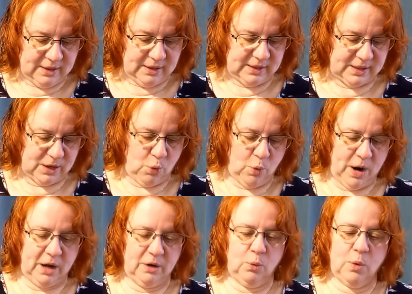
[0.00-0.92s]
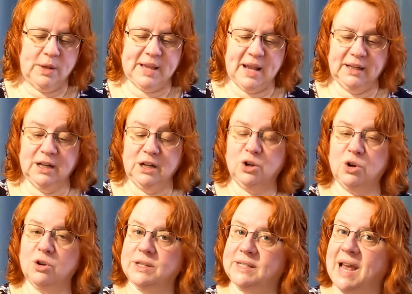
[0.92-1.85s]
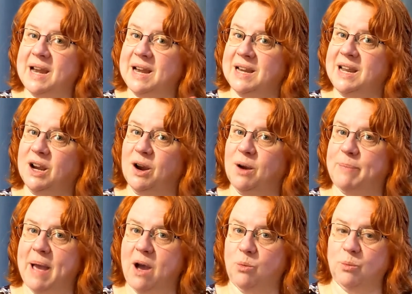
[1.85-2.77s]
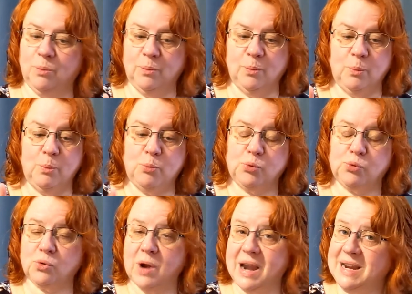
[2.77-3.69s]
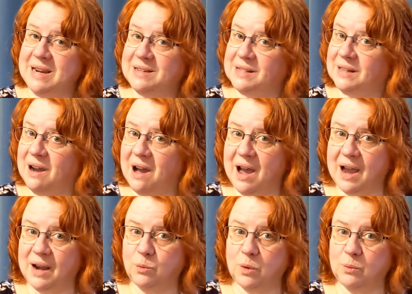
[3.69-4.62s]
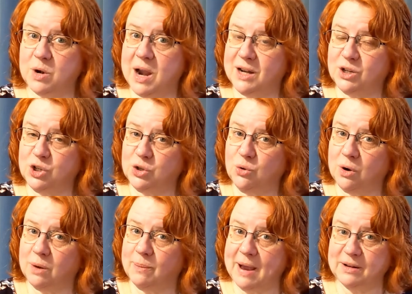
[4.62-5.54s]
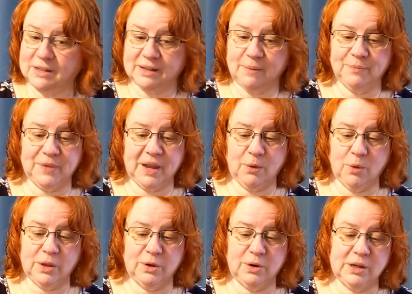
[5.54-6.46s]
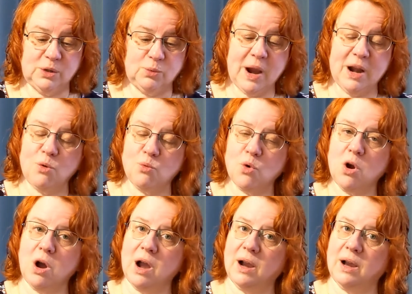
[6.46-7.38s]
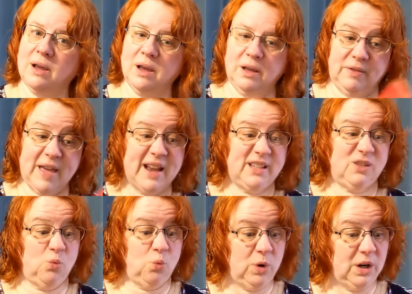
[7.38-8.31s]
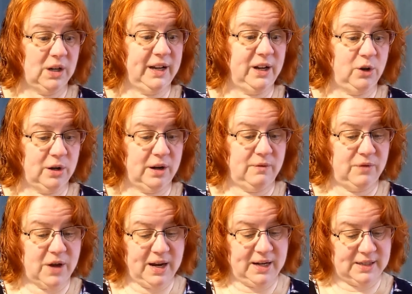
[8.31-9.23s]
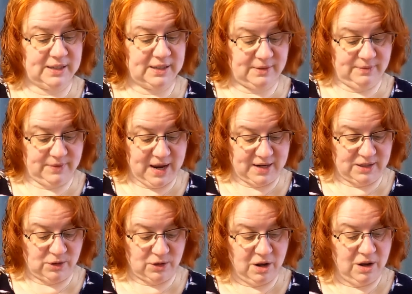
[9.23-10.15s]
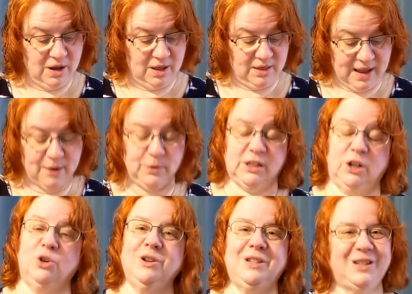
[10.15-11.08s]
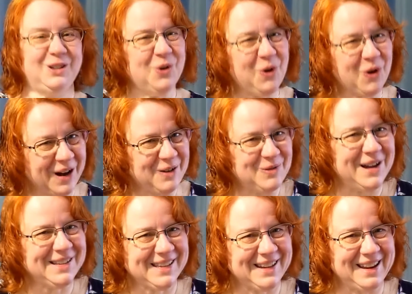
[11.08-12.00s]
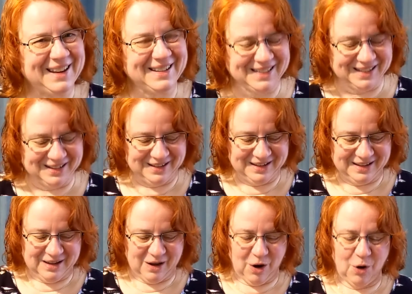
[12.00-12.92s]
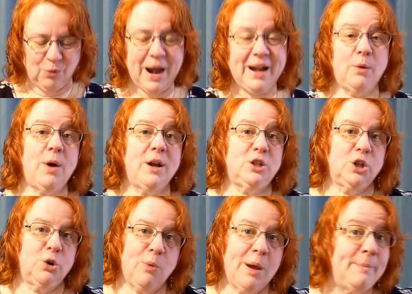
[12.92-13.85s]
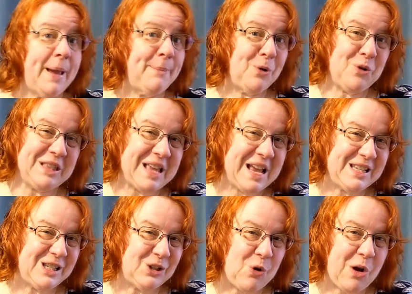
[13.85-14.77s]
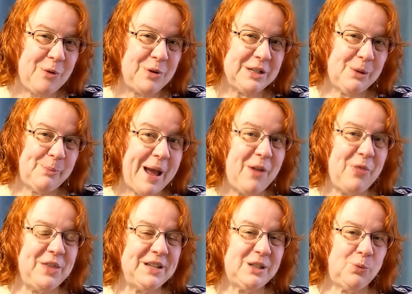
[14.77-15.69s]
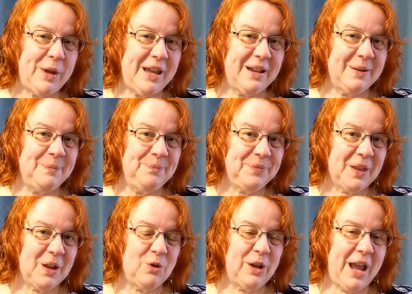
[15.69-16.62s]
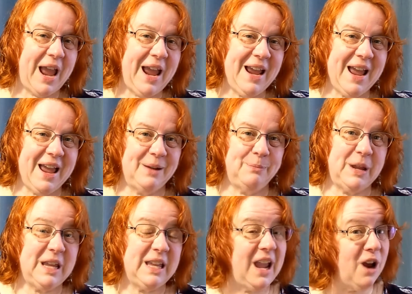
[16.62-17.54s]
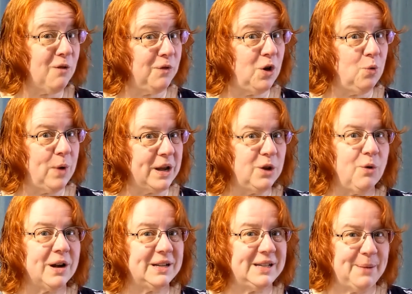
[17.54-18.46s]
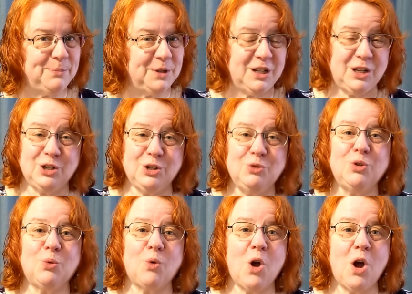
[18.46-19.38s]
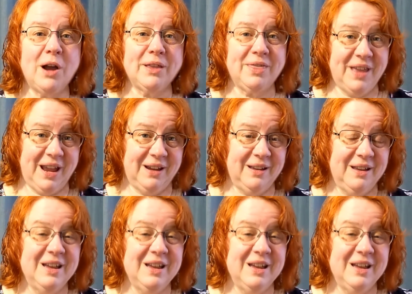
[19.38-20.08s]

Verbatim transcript: So what what that little girl said in here about praying to God when we're not sure about something, whether it's right or wrong, that's really good advice. That's that was a good story, wasn't it? All right, I want you to remember what that story was about this week. Okay? And be careful when you are tempted to do the wrong thing.